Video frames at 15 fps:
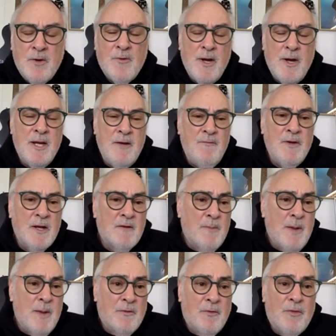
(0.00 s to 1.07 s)
great evening of
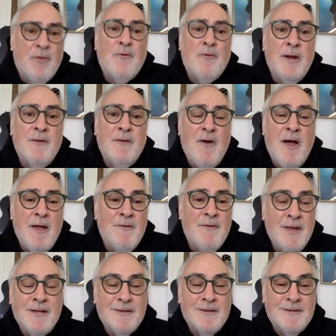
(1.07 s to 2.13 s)
like 35
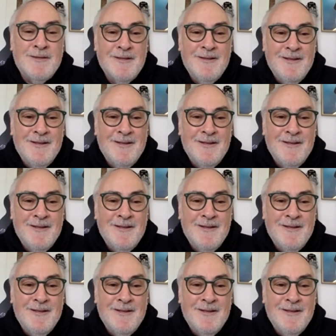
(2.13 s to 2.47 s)
hits.